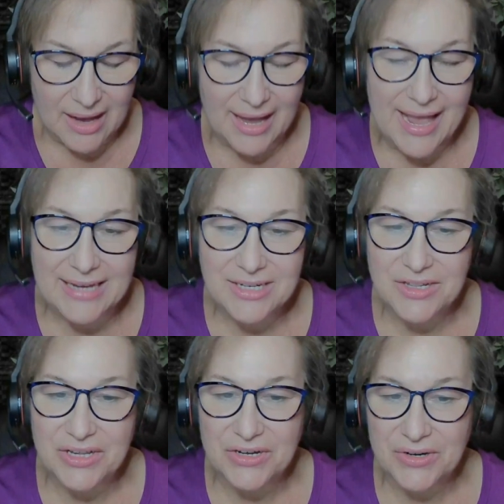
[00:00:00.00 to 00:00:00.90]
I had
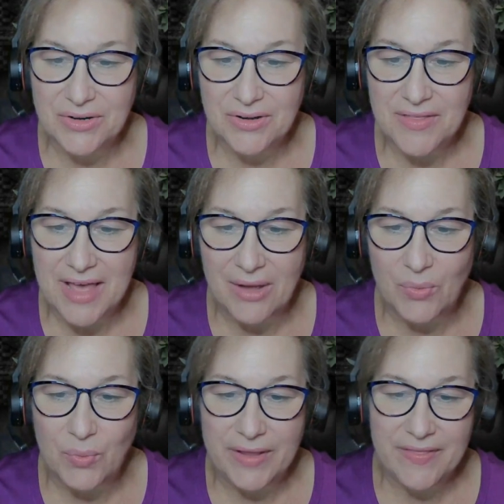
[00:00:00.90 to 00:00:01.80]
to learn that
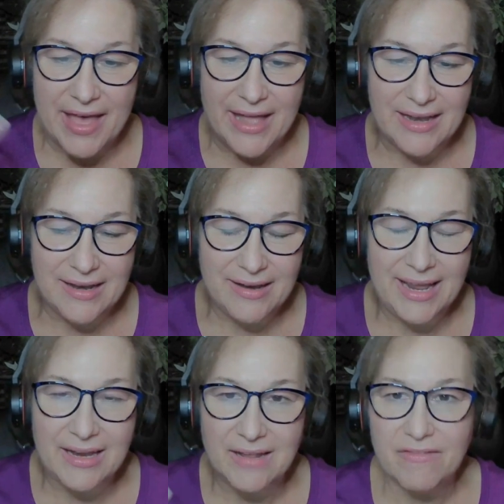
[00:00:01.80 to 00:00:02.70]
when that
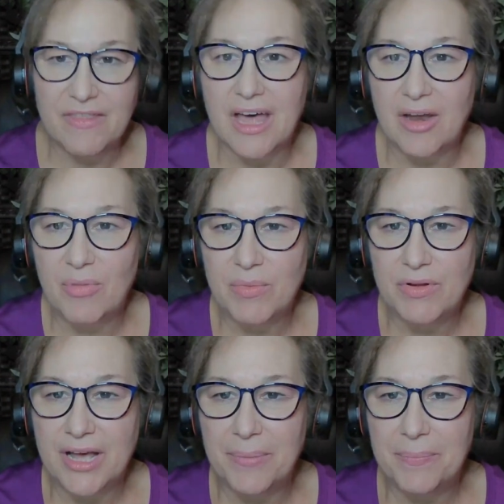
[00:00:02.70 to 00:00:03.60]
negative thought
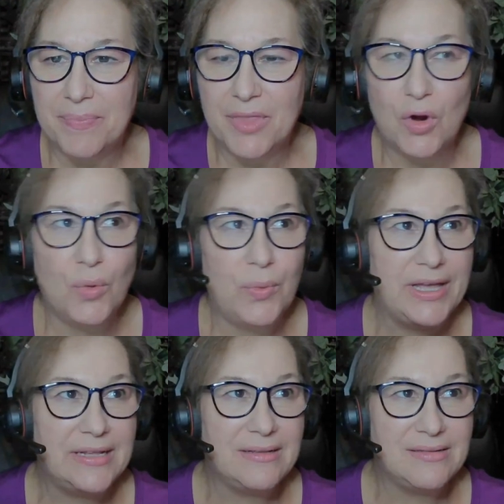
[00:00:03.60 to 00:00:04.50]
bubbled up, or
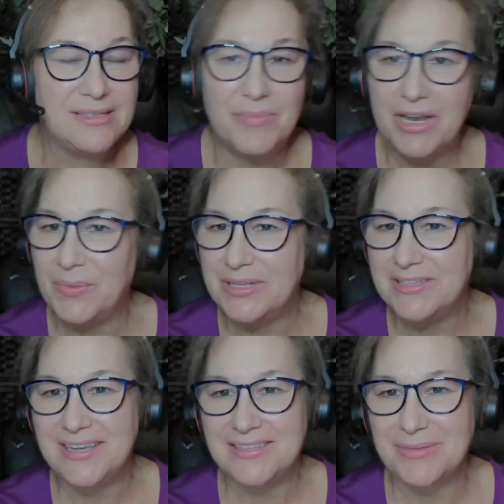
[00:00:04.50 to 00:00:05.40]
when somebody would
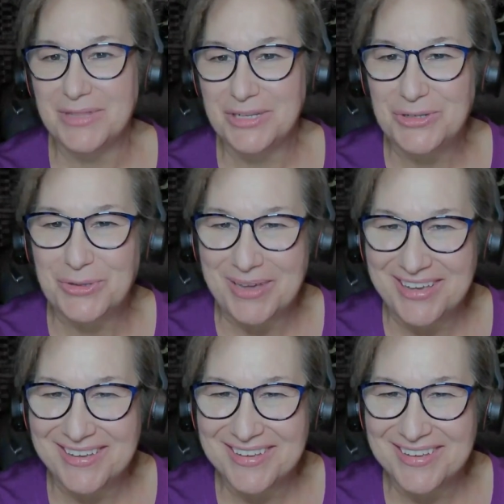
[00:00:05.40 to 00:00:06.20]
say something to me,